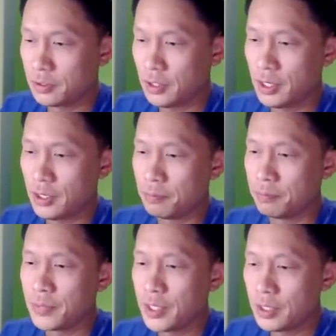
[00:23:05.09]
The
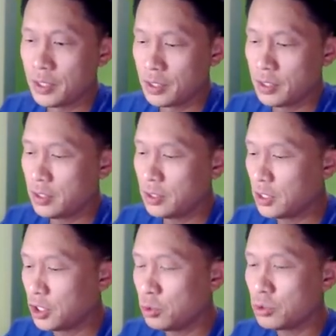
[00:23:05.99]

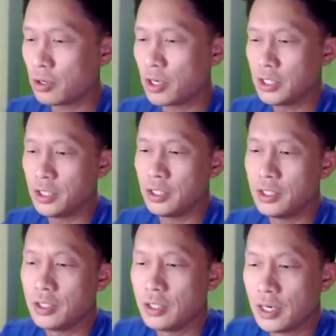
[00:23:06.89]
user ID,
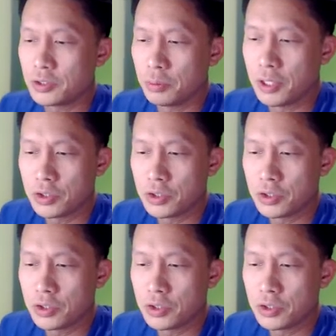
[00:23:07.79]
not so much.